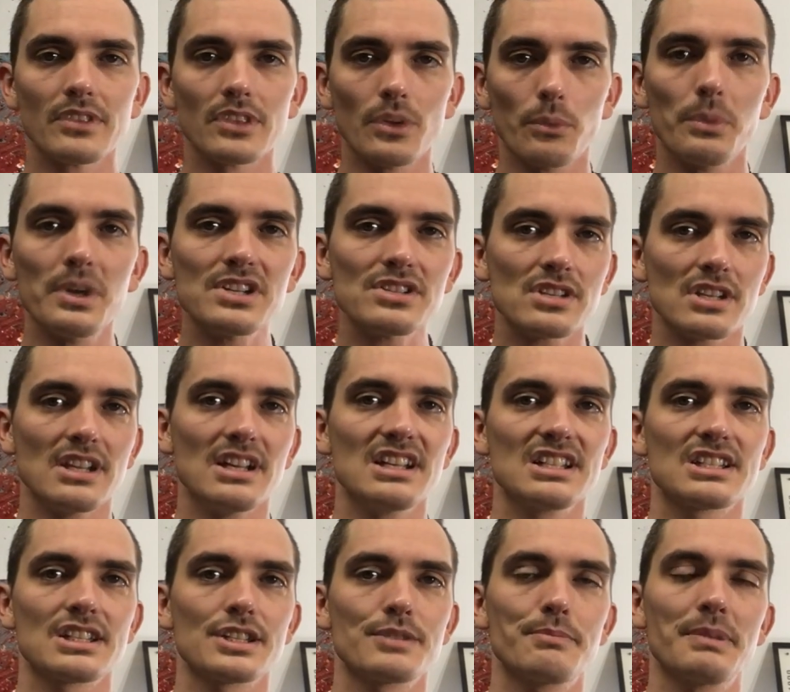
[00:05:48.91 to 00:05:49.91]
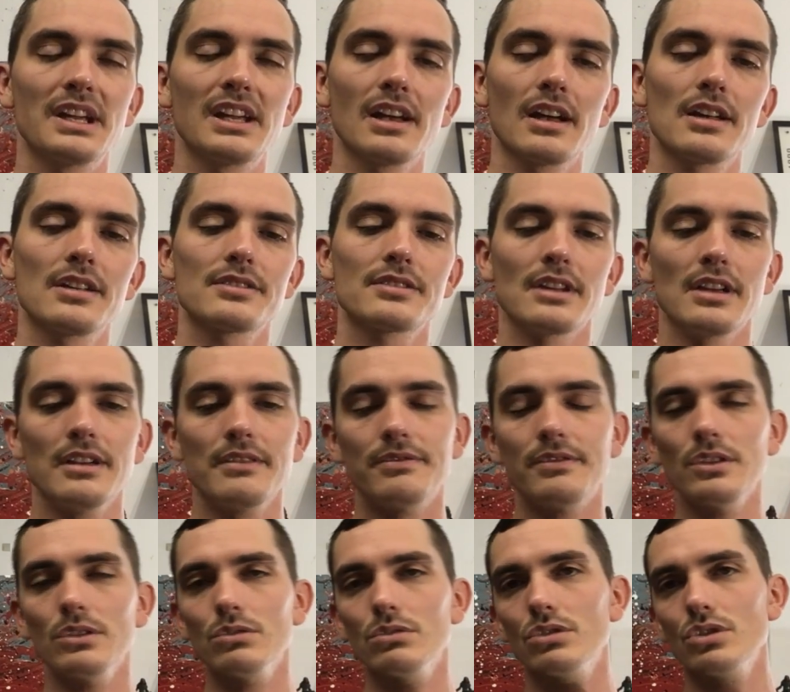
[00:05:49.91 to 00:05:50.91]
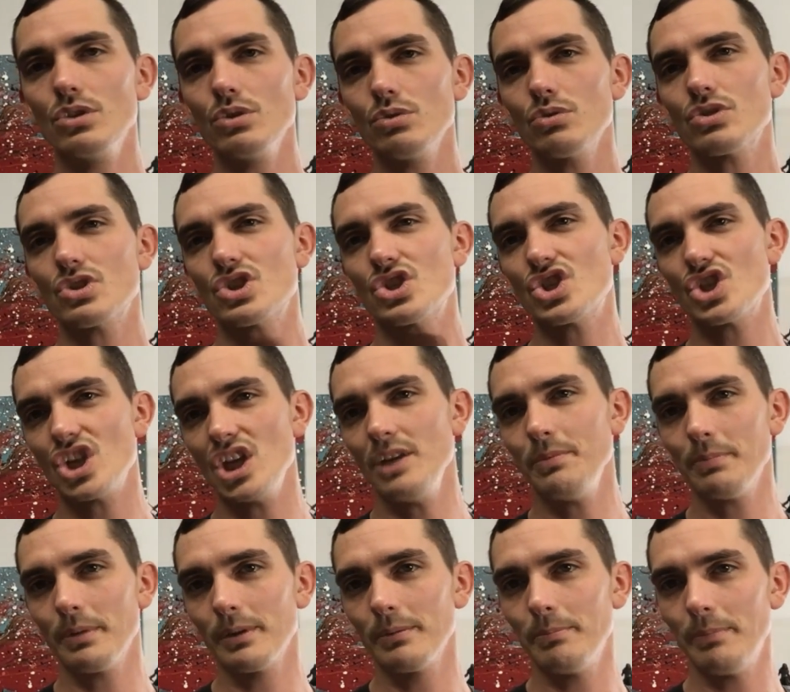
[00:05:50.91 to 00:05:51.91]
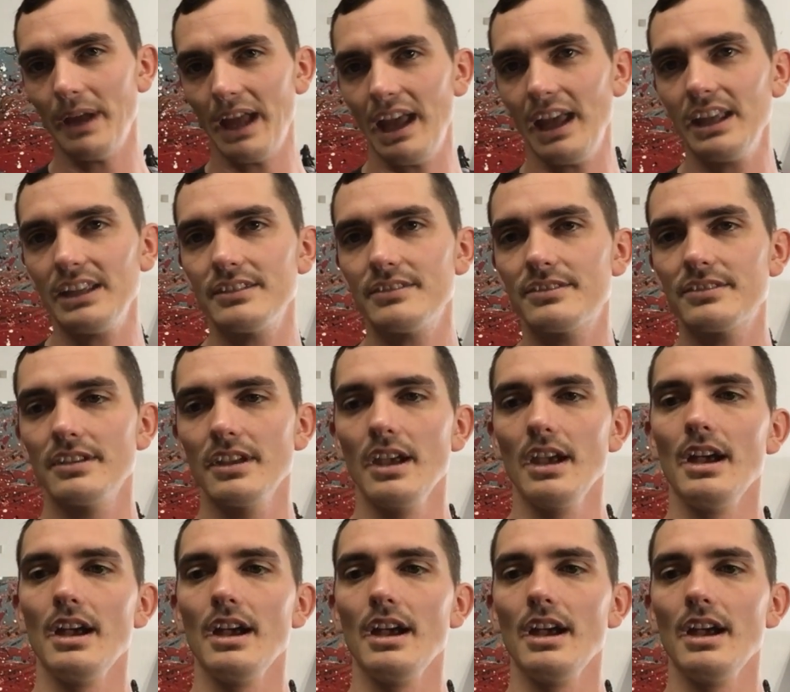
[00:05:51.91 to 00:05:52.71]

the reason is is because if you use cheaper paints,